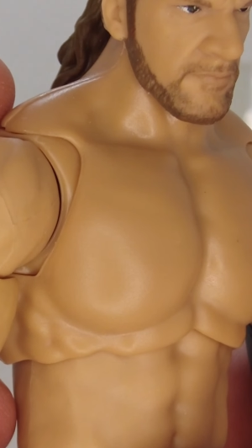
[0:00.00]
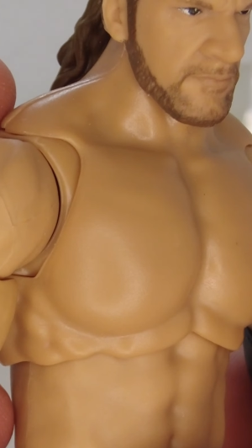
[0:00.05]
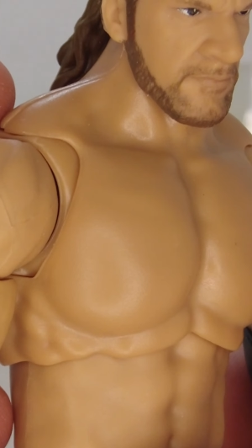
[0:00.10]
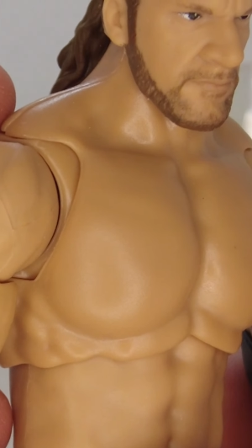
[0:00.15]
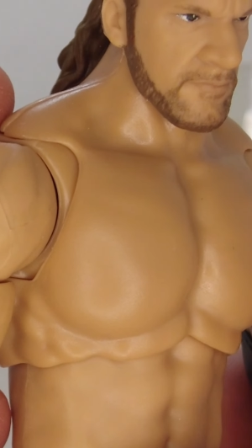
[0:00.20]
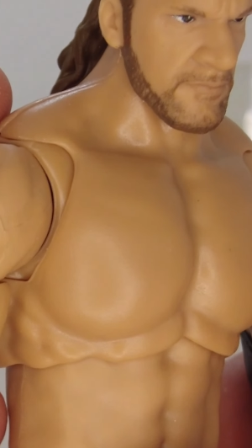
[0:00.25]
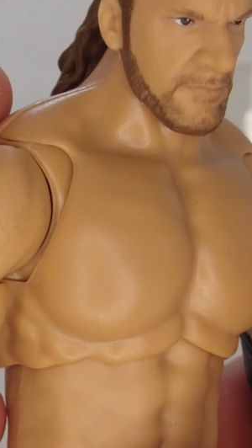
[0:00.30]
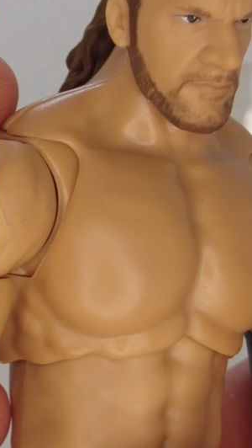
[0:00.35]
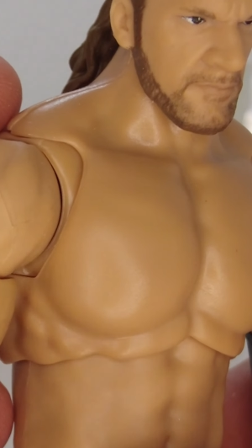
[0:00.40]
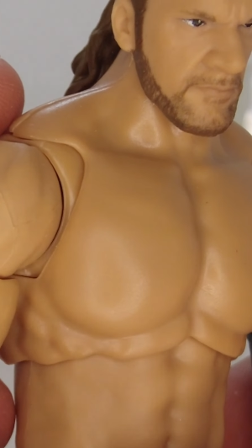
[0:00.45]

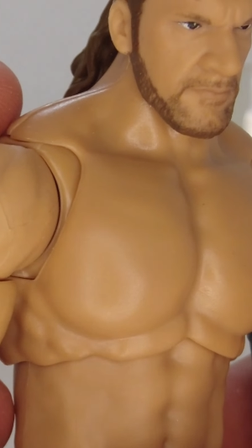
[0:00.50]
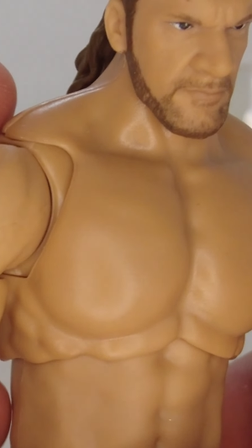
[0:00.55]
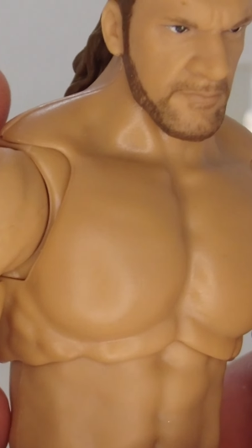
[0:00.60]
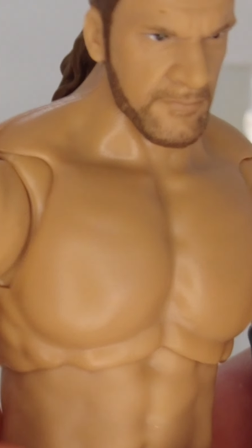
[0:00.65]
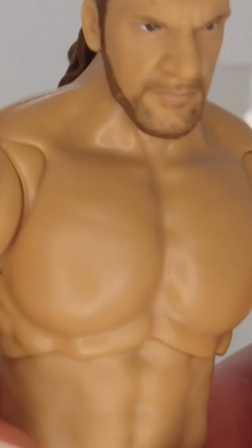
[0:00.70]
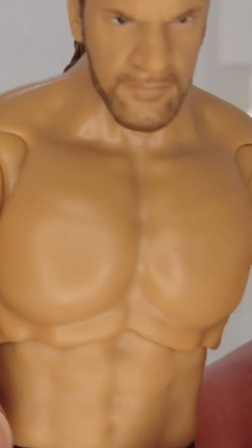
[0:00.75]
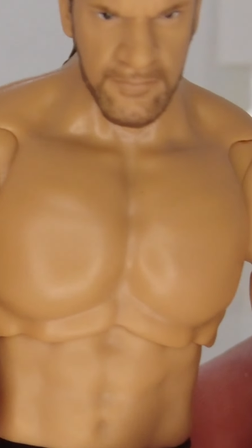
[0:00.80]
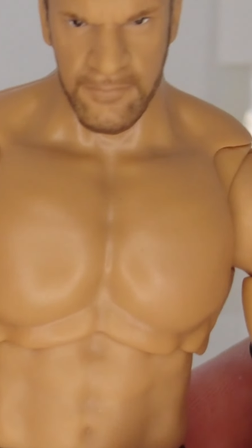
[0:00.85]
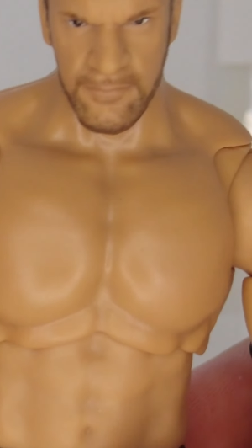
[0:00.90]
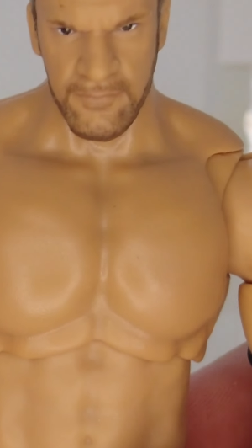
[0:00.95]
ones either.
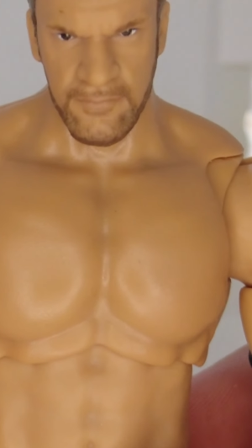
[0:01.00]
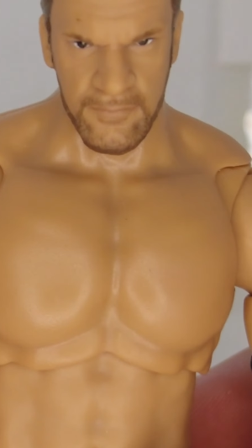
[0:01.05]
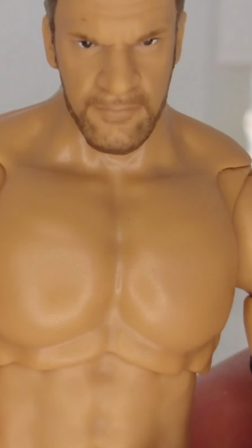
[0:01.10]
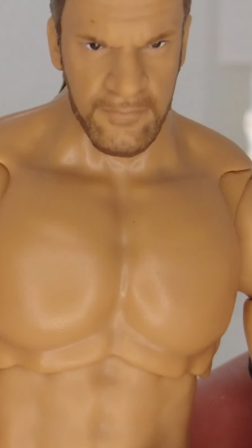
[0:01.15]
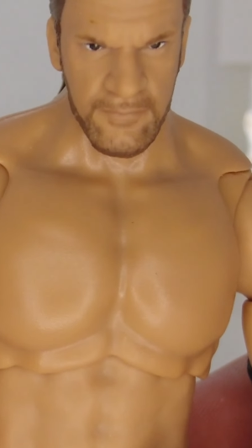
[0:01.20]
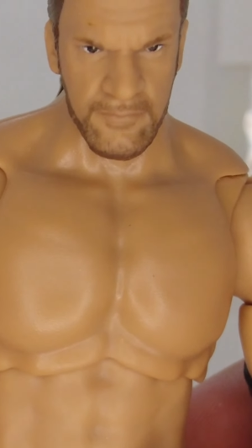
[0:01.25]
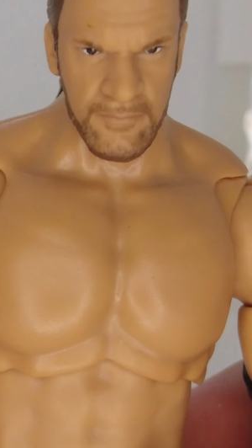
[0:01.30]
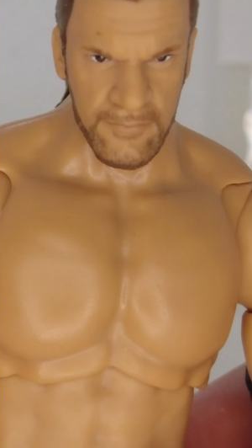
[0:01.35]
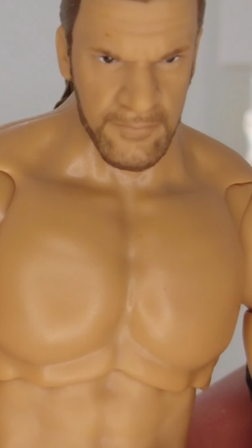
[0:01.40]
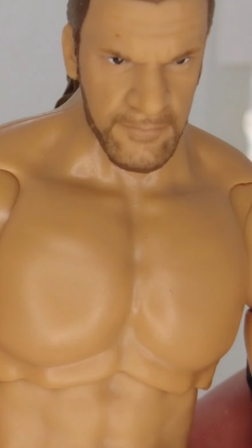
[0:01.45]
They're
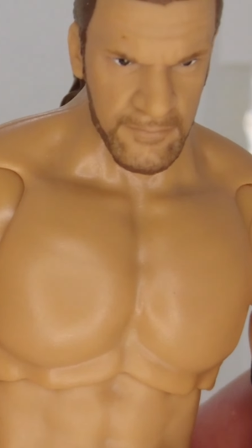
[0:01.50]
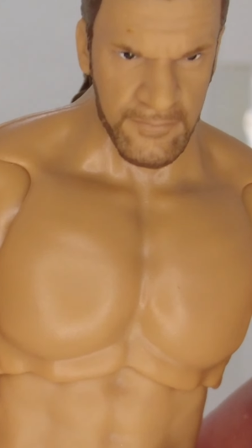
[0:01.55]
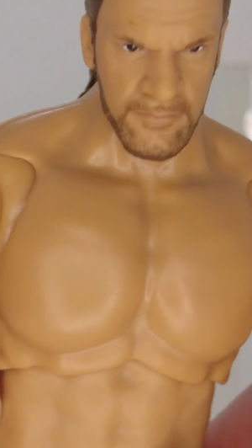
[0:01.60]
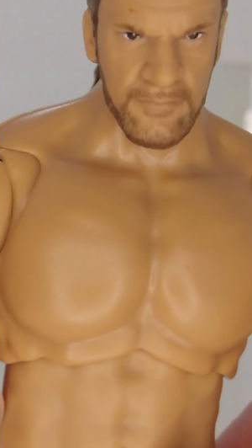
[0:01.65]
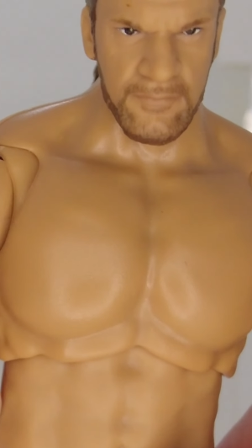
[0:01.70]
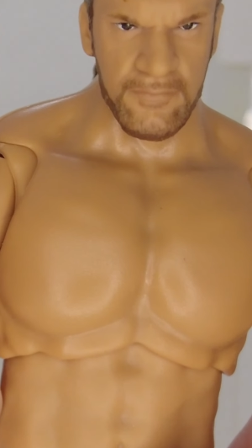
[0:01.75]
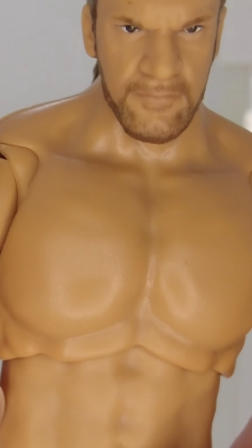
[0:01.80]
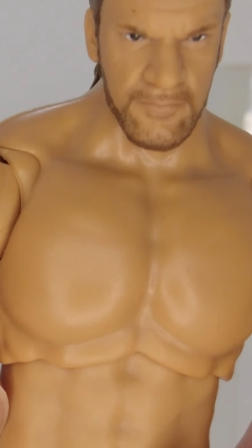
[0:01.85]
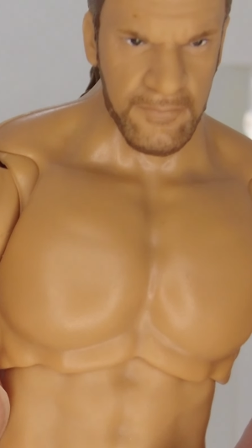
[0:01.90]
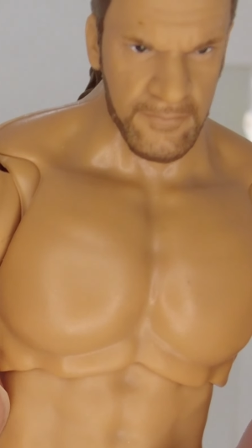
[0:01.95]
nice and small,